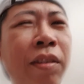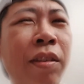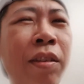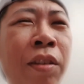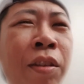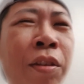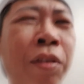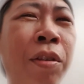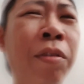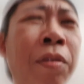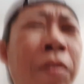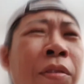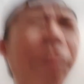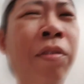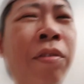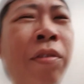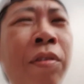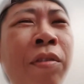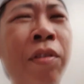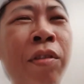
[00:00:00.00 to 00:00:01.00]
you
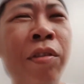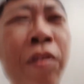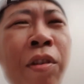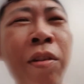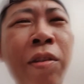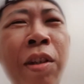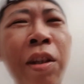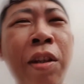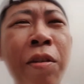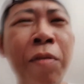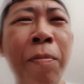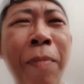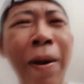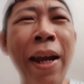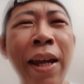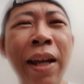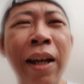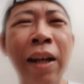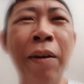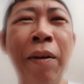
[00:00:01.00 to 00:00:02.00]
don't need to buy
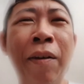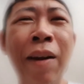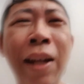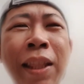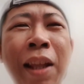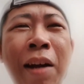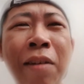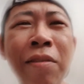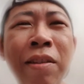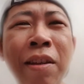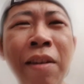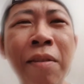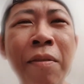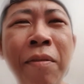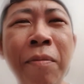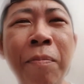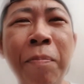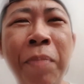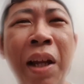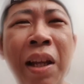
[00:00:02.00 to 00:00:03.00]
a
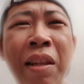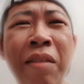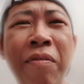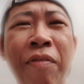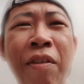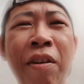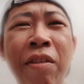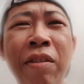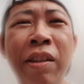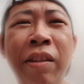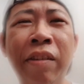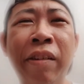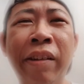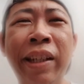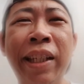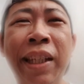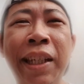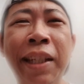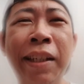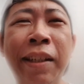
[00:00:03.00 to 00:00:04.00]
1000 plus phone
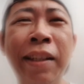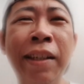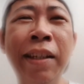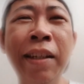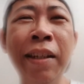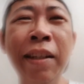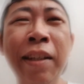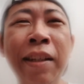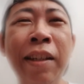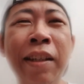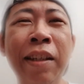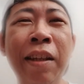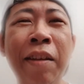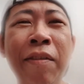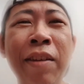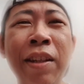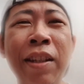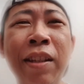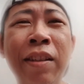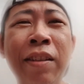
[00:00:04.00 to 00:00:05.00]
already.
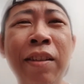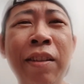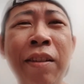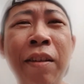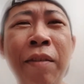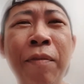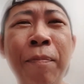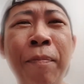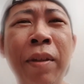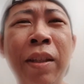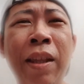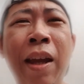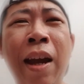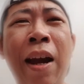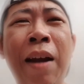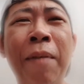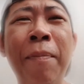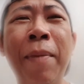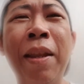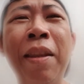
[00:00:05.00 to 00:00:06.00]
Even there
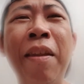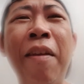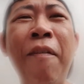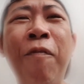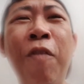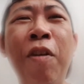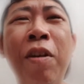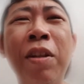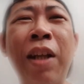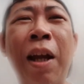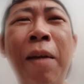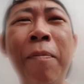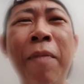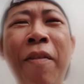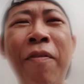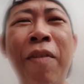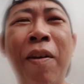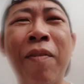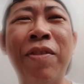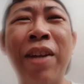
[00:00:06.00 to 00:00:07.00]
are many phones coming
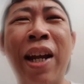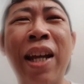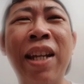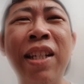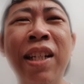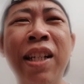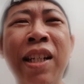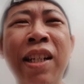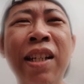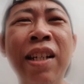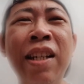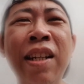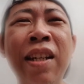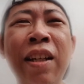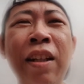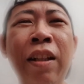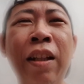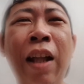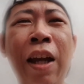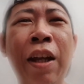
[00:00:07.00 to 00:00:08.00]
from China
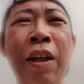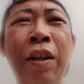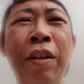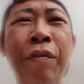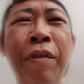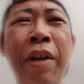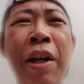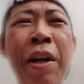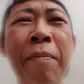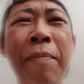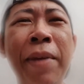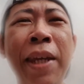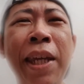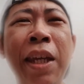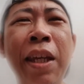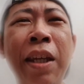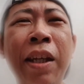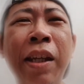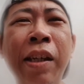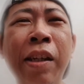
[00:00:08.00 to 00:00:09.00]
like
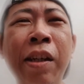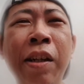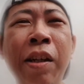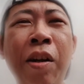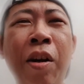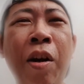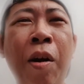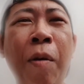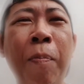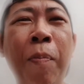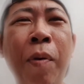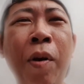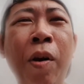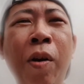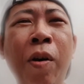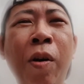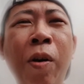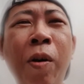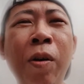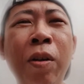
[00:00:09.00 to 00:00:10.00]
Realme,
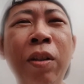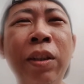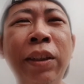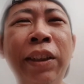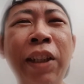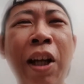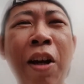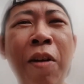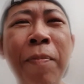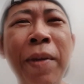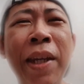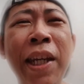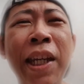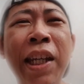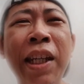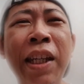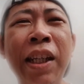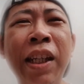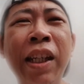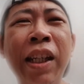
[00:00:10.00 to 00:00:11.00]
Oppo,
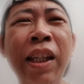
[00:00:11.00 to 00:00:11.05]
Xiaomi,